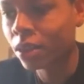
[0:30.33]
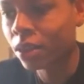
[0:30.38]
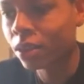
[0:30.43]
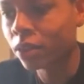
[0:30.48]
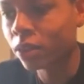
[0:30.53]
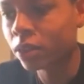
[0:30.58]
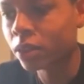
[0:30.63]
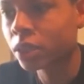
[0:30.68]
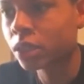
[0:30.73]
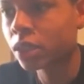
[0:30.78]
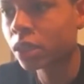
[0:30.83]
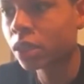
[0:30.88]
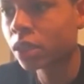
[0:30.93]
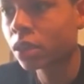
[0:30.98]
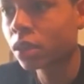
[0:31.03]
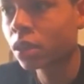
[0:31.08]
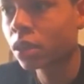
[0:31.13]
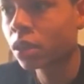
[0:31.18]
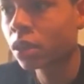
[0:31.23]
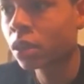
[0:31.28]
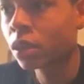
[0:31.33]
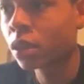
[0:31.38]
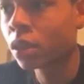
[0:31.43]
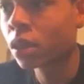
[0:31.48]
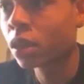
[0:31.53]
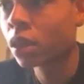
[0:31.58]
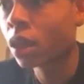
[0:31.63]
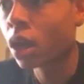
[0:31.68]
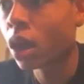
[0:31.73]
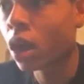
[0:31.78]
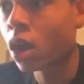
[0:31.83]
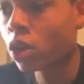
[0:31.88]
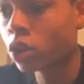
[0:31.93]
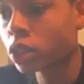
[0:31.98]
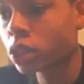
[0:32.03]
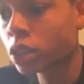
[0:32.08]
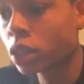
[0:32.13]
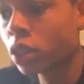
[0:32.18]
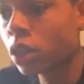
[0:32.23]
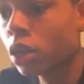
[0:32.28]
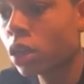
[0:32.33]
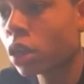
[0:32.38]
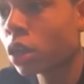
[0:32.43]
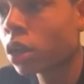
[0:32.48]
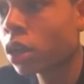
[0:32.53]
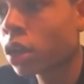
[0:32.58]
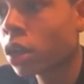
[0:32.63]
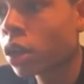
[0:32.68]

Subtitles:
Oh shit. Oh shit, look.